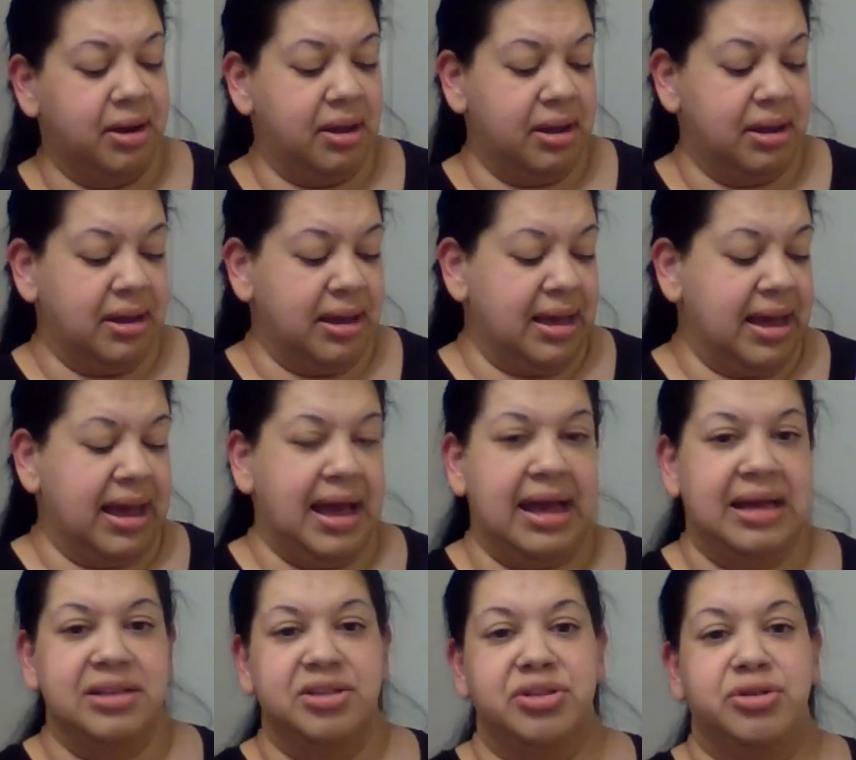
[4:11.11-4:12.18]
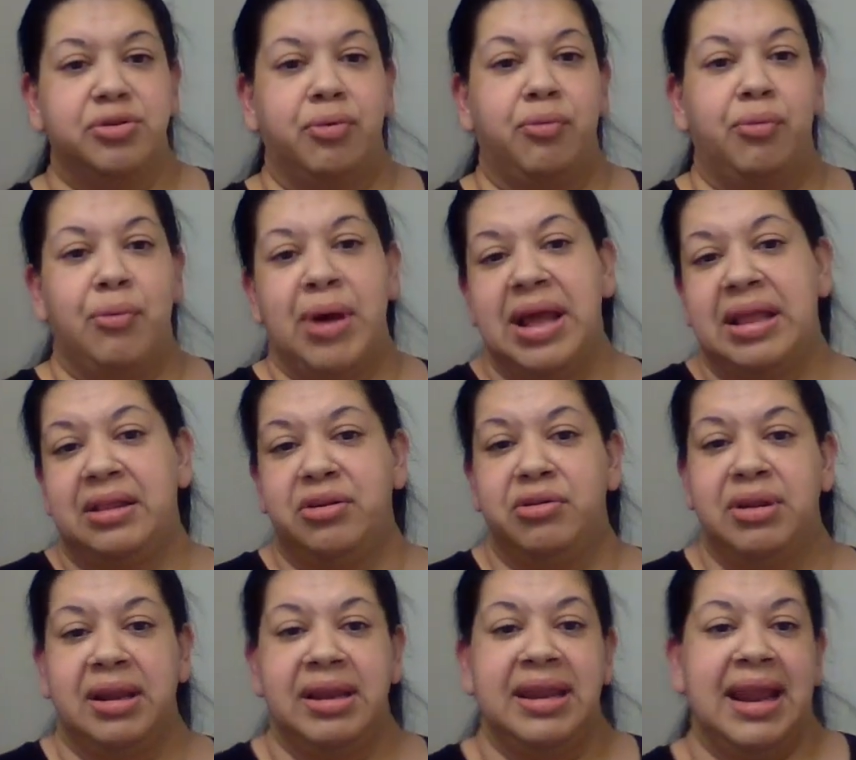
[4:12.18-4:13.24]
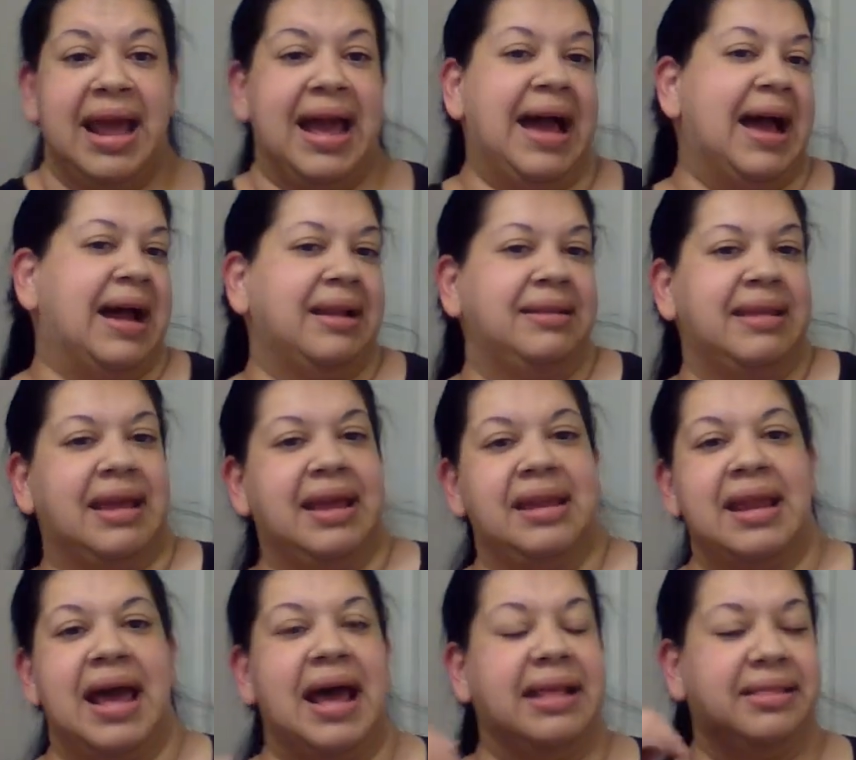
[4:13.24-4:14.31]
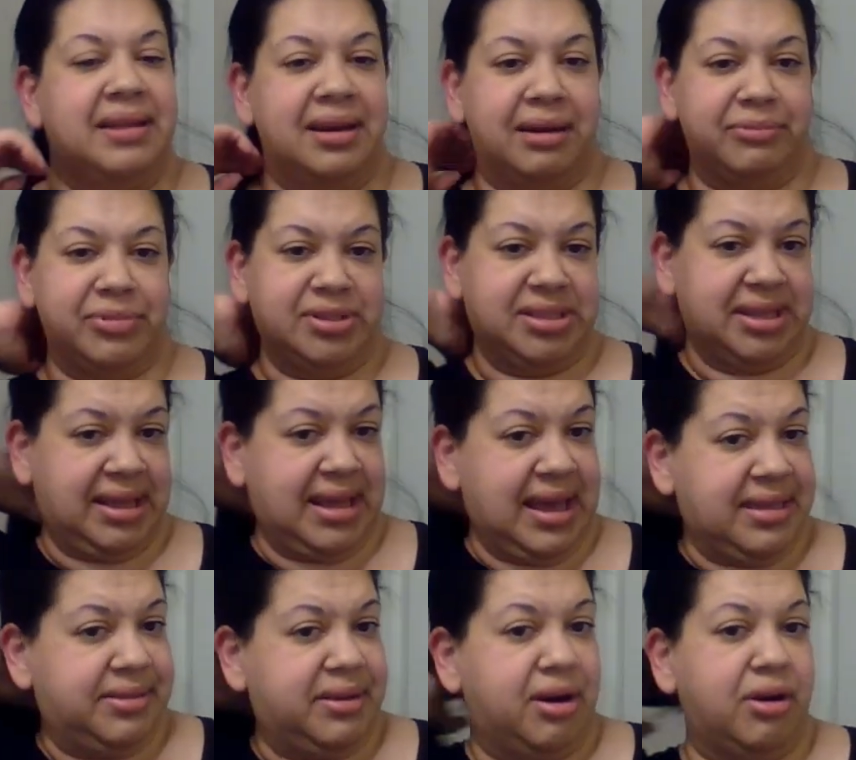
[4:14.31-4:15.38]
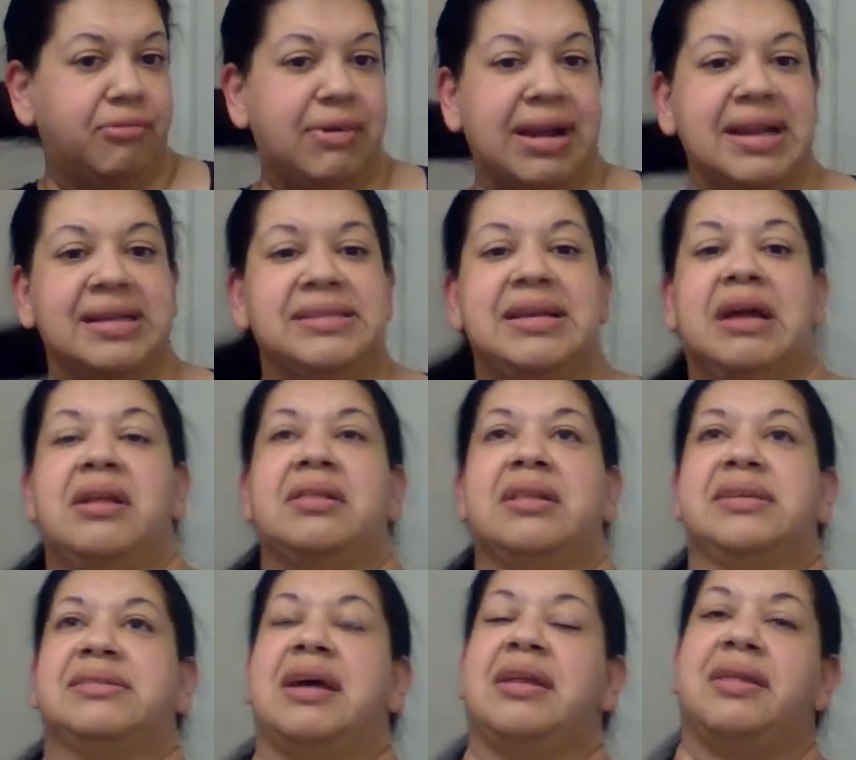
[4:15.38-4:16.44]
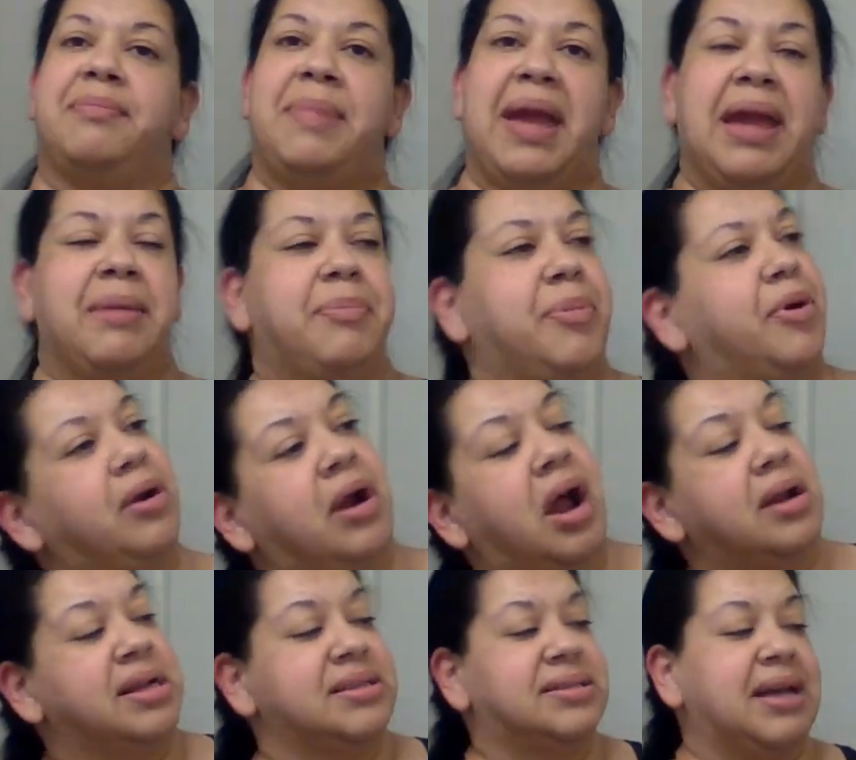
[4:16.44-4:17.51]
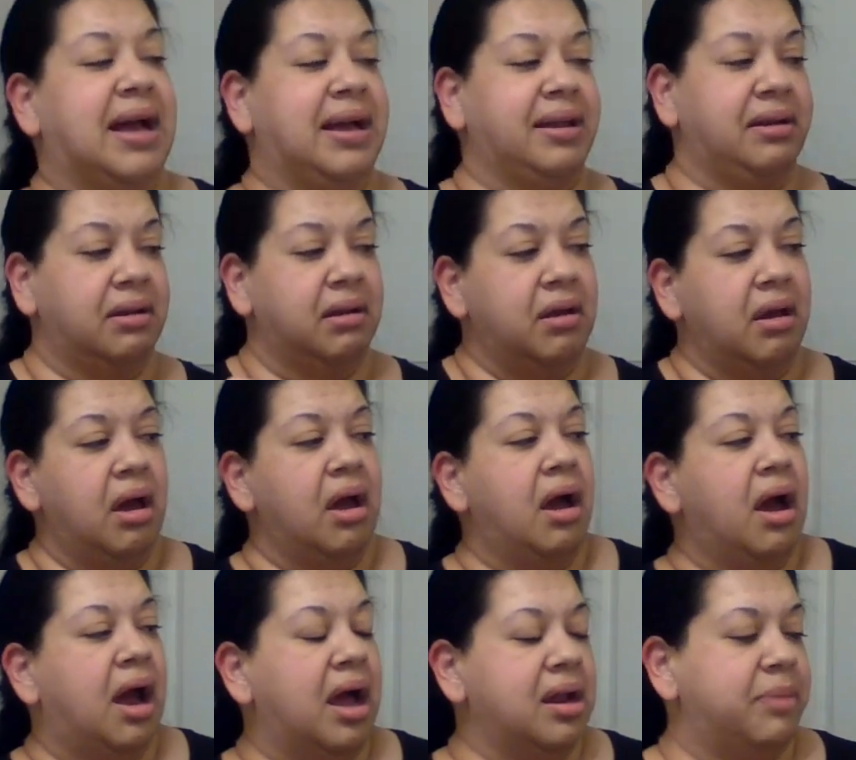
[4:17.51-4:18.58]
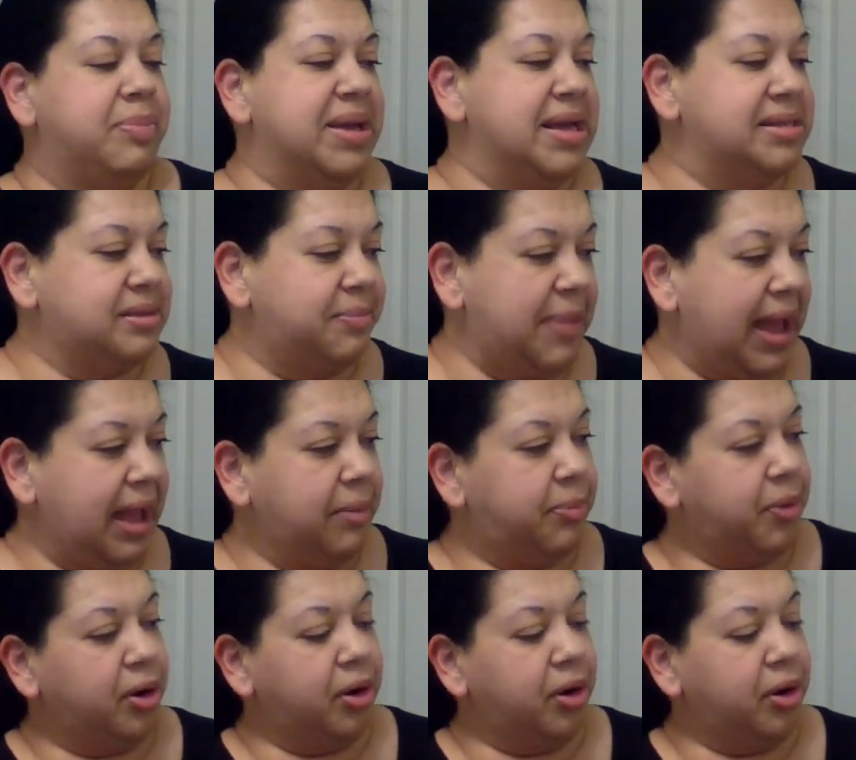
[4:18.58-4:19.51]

As to when you need to add, they can add the numbers together, write it down on the side of the paper, on a piece of paper.